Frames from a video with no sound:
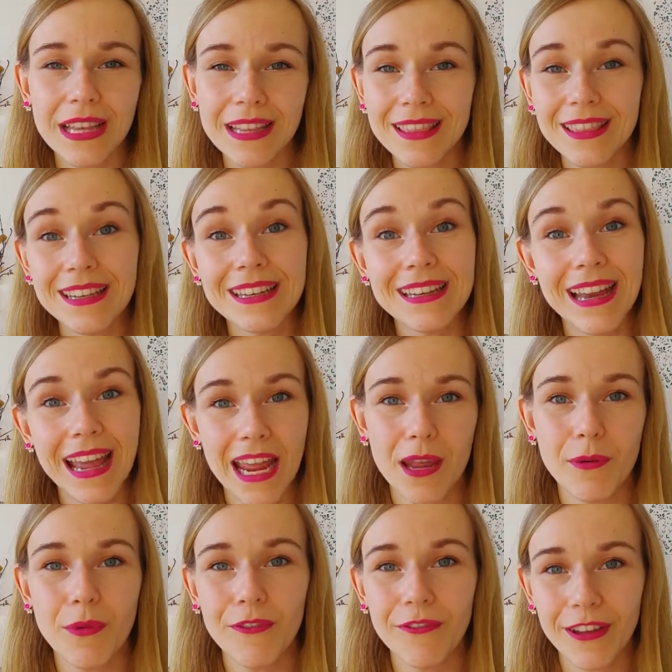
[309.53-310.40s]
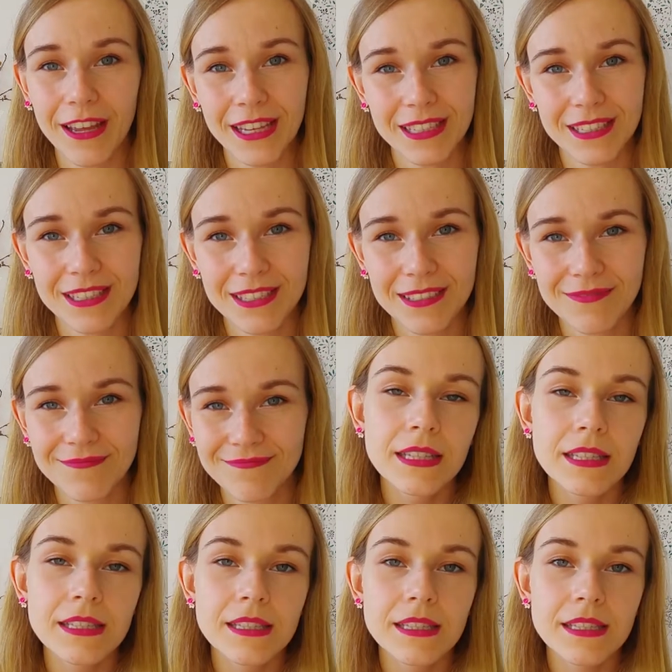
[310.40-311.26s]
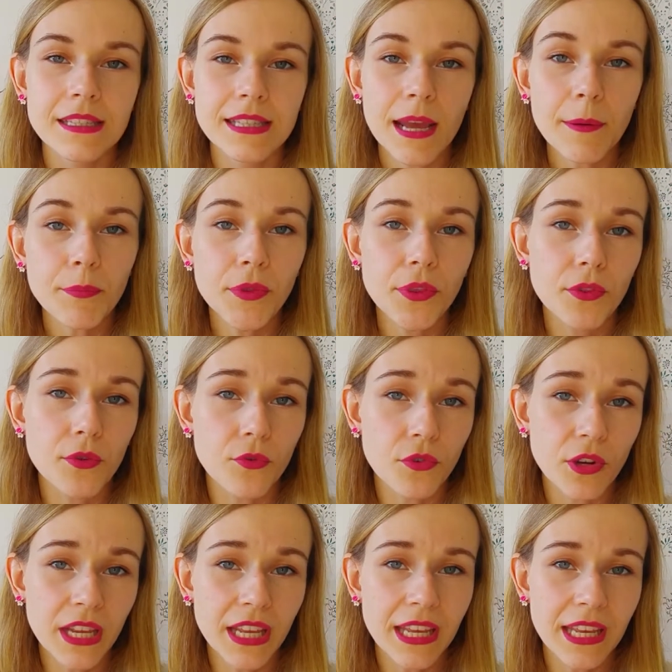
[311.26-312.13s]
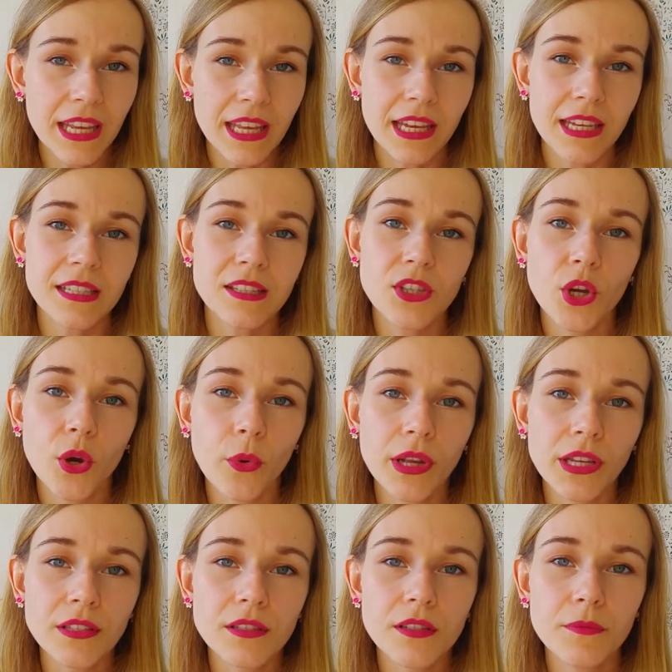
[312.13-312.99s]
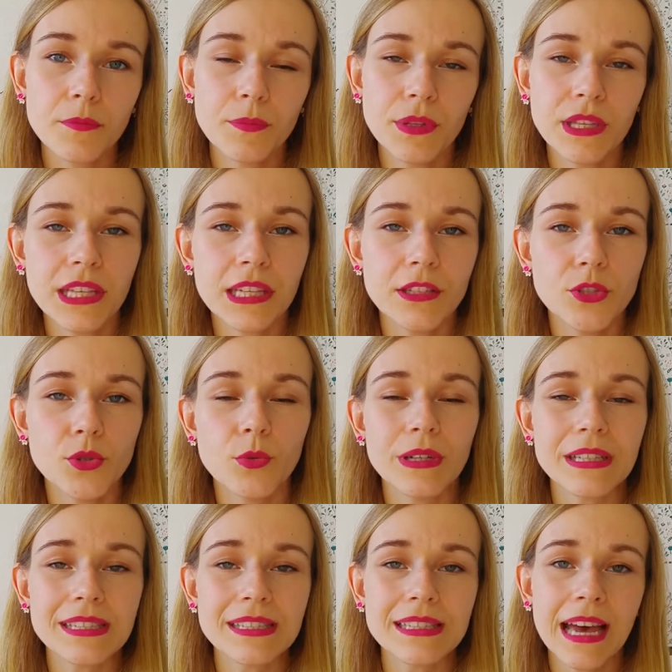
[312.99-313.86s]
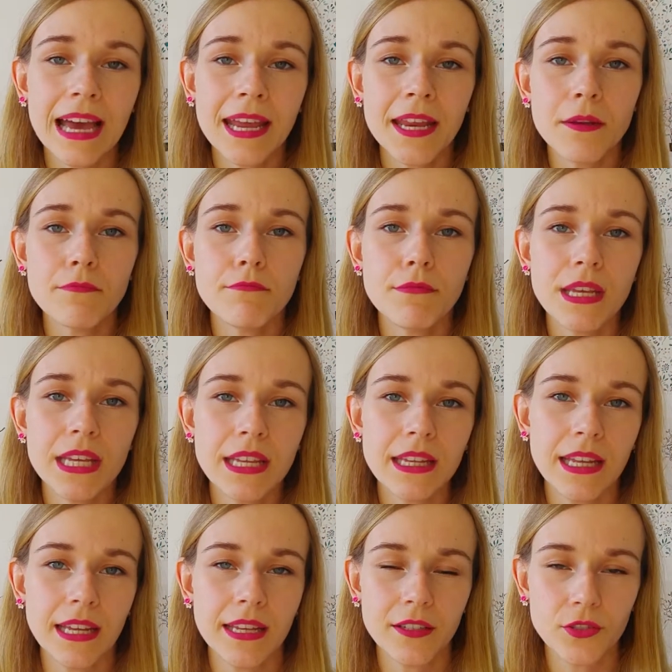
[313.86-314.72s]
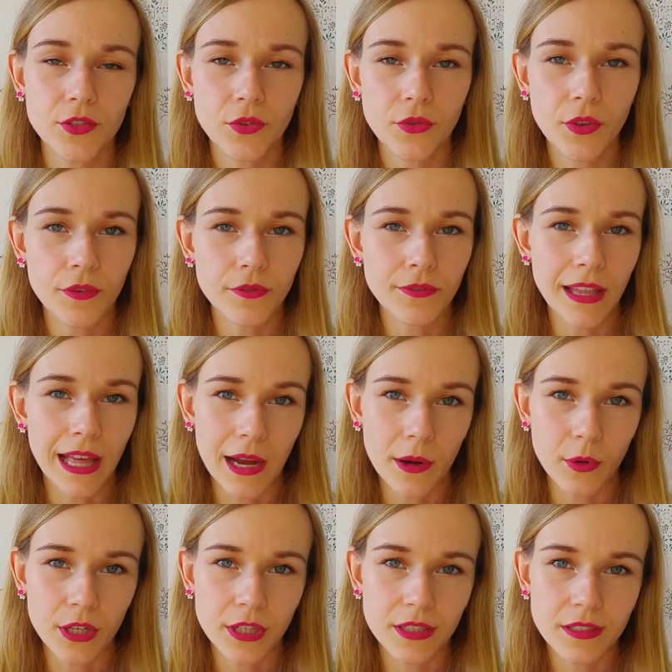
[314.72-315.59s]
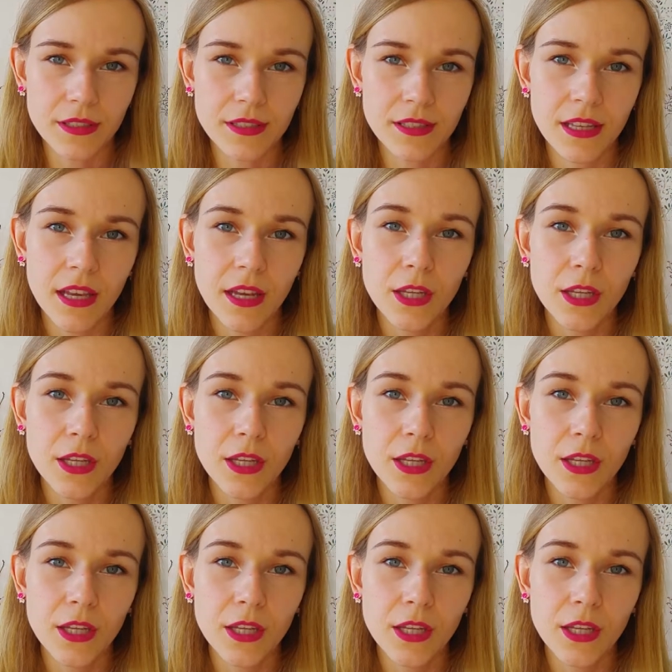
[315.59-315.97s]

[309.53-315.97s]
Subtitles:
and the name of it. Step 3 is going to be to assign meaning to the flowers.